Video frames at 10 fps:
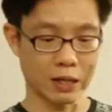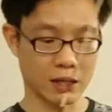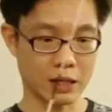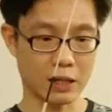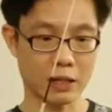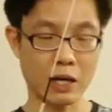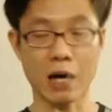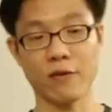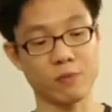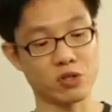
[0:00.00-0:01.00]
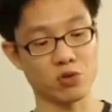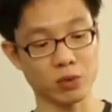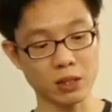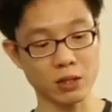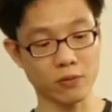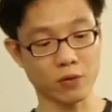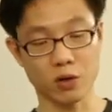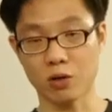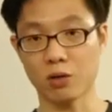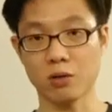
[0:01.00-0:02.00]
I've been shooting it
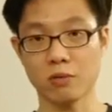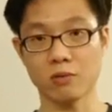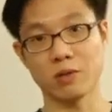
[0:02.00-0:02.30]
for